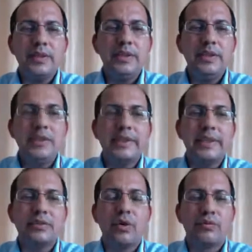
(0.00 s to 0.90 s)
in case
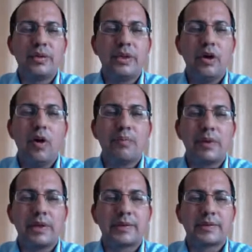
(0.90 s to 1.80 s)
of the
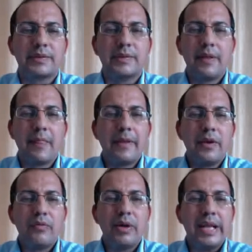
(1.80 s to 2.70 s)
optics,
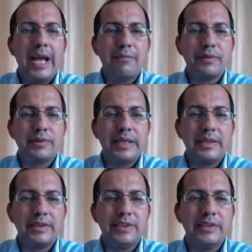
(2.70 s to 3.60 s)
what happens
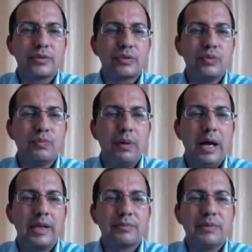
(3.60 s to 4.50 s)
that these two
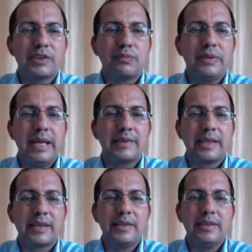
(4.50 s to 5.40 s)
paths must be
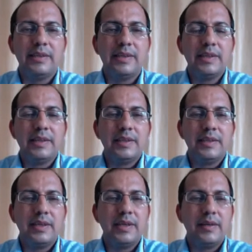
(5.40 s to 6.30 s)
exactly
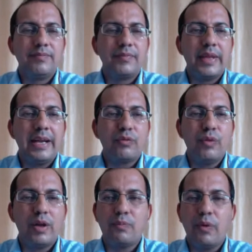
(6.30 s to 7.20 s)
at
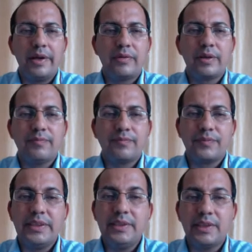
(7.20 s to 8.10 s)
one point. Okay,
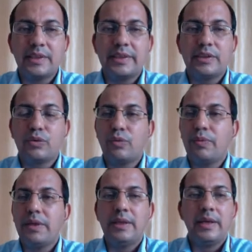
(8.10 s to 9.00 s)
either they should
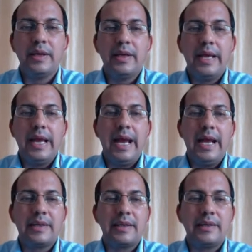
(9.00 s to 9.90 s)
be
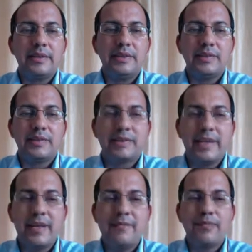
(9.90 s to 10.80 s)
at the
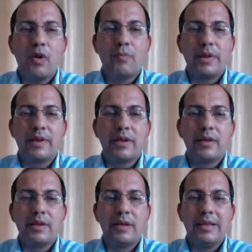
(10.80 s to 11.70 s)
same
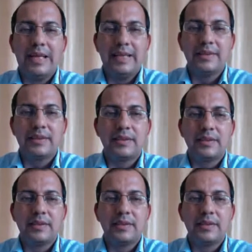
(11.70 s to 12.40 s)
optical length